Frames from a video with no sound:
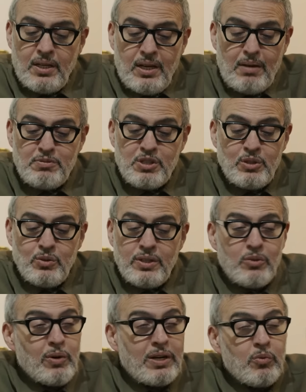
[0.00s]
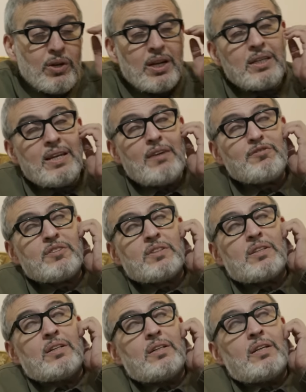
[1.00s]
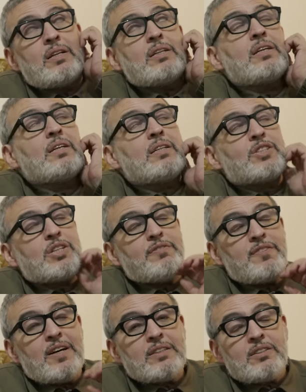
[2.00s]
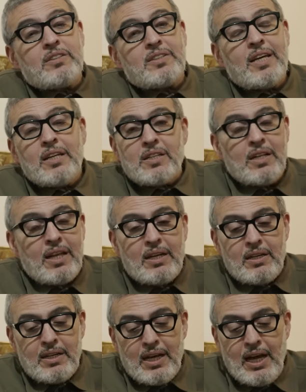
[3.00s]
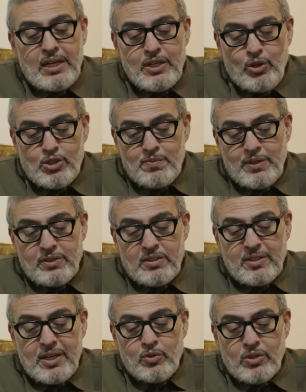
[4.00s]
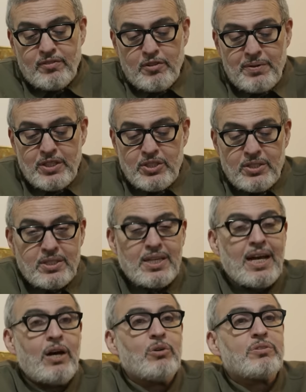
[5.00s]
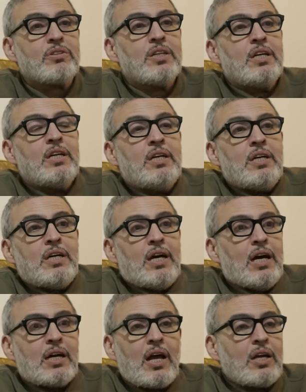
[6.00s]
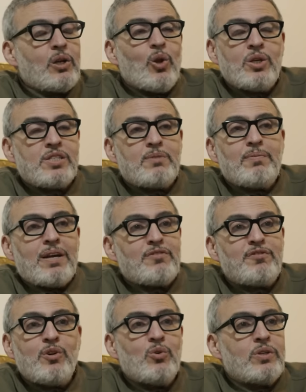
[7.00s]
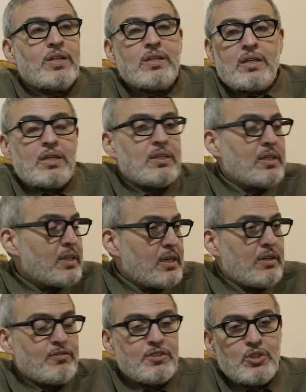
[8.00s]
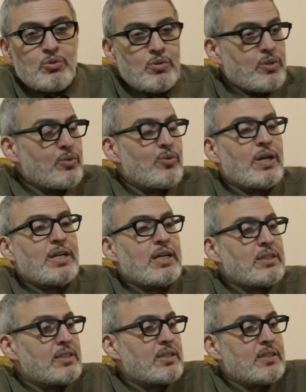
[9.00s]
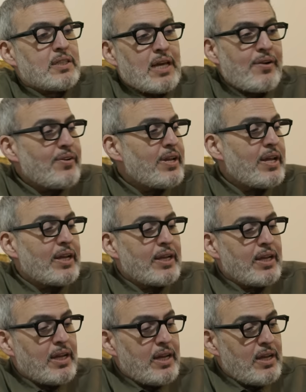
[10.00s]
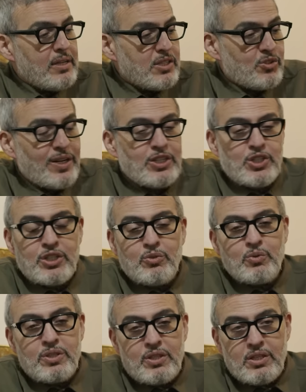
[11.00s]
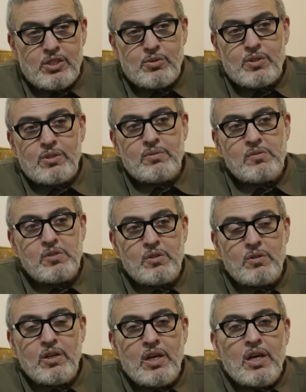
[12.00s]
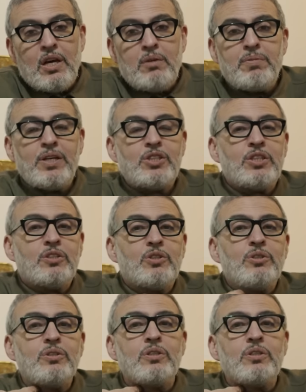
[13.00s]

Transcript: Absolutely. When I left Shifa to take al-Ahli hospital to take one of the patients out, and I lost my phone in the kind of, you know, we were running, carrying a stretcher with this patient.